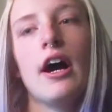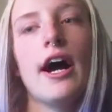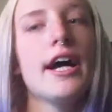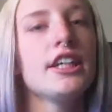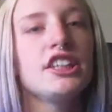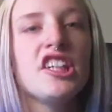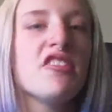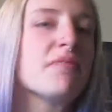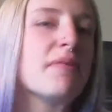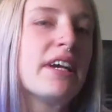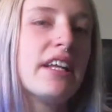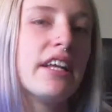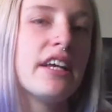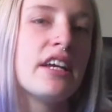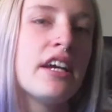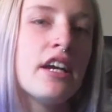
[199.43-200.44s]
I shave my
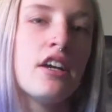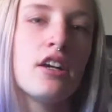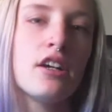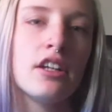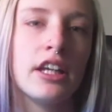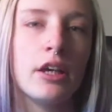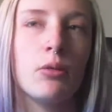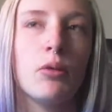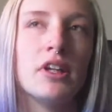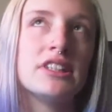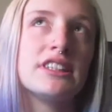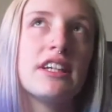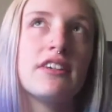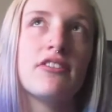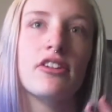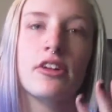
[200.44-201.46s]
leg hair
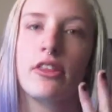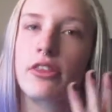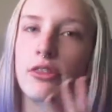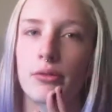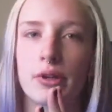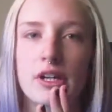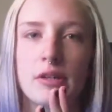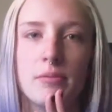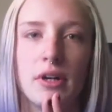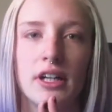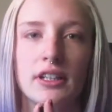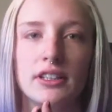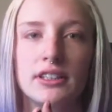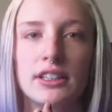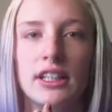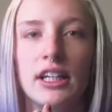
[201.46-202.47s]
once every 3
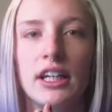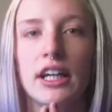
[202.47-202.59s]
months.